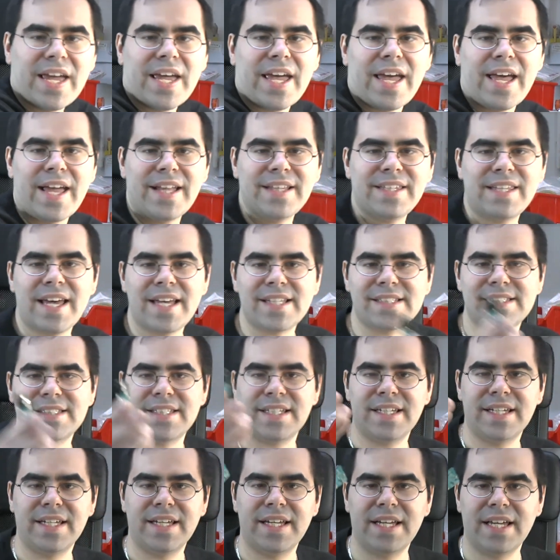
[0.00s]
And yes,
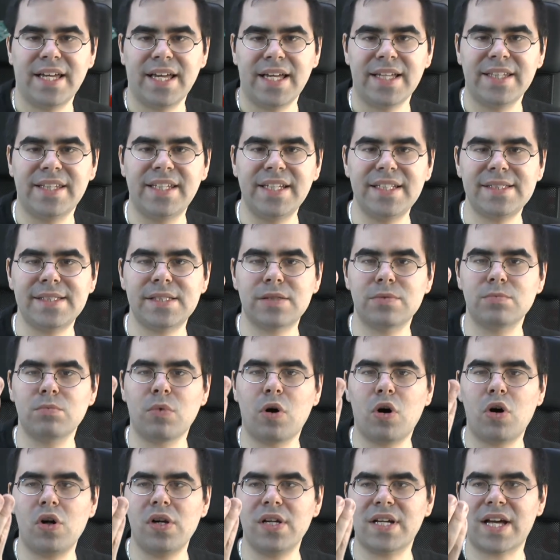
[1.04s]
this
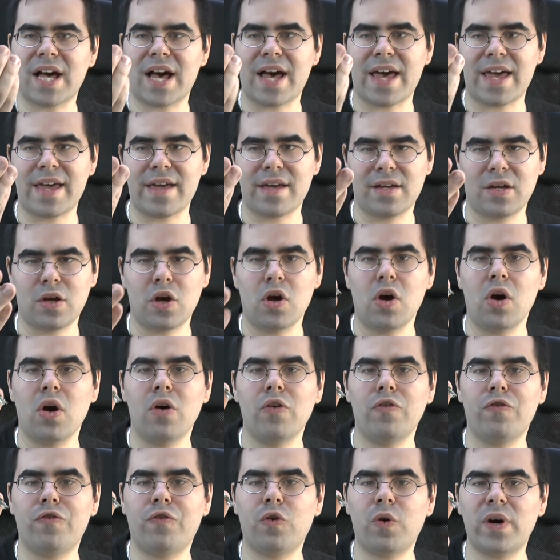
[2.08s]
small guy
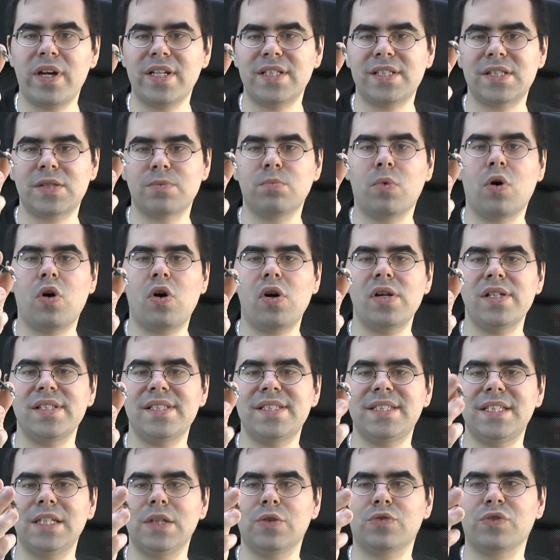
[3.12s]
for a small
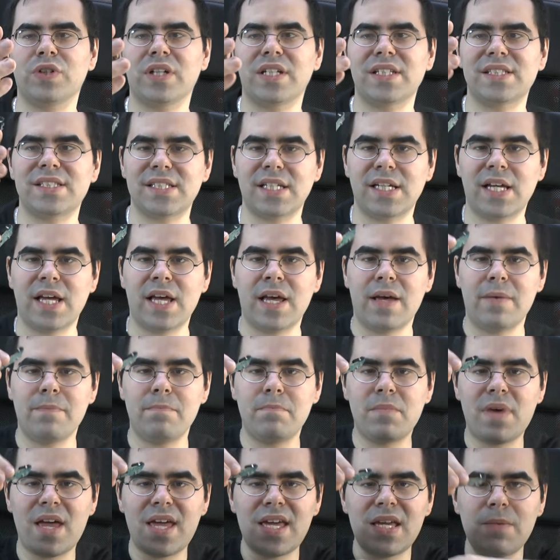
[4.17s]
series,
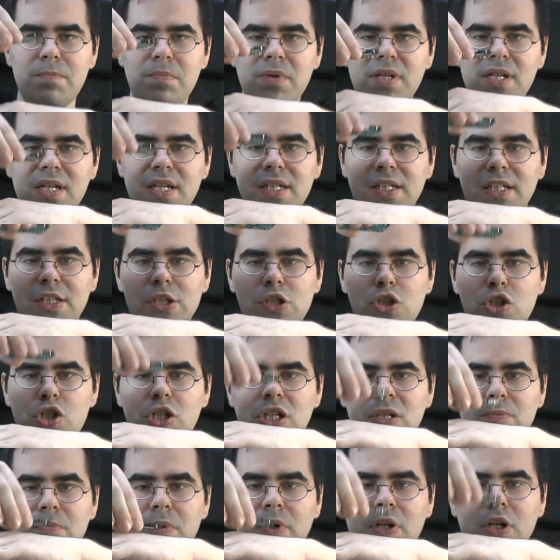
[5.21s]
maybe it is
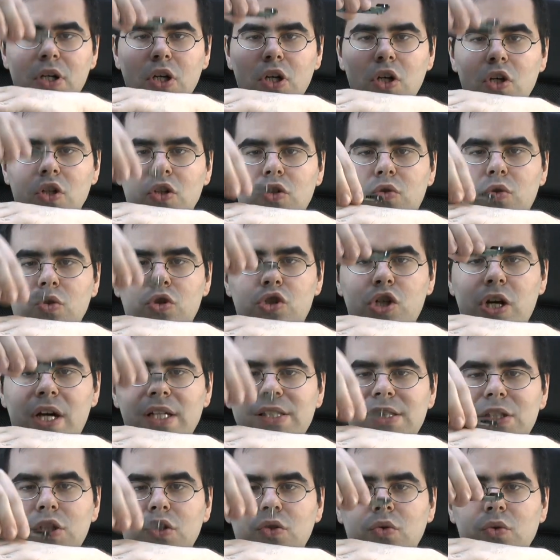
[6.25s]
cheaper to
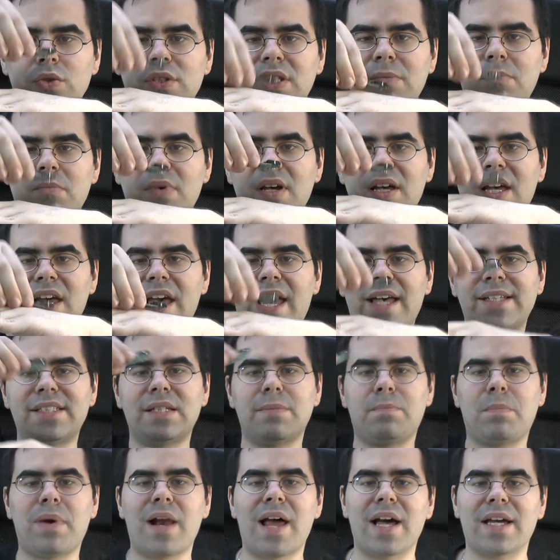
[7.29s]
just use him as a
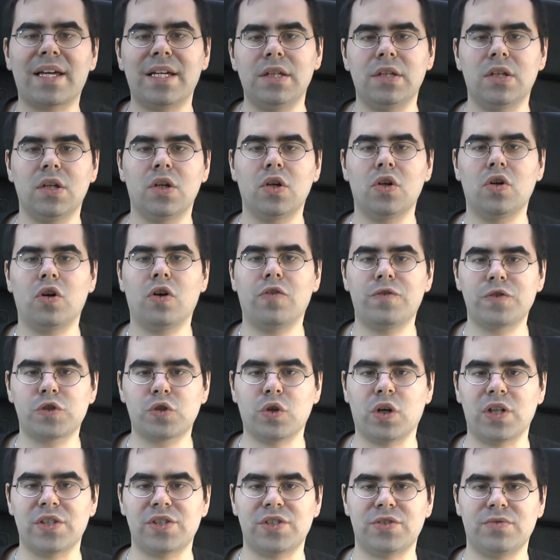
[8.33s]
plugin of
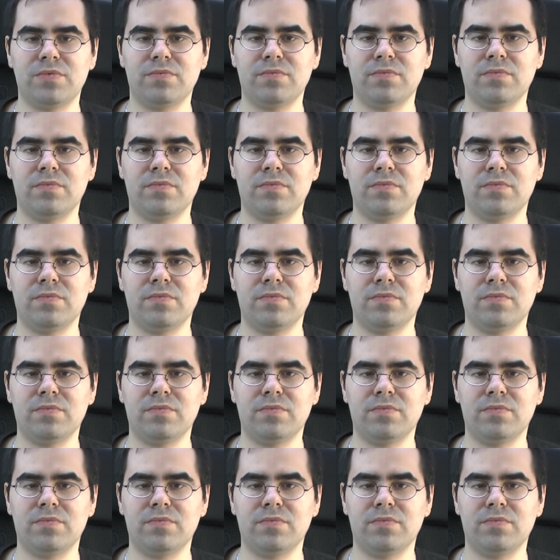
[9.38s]
sorts.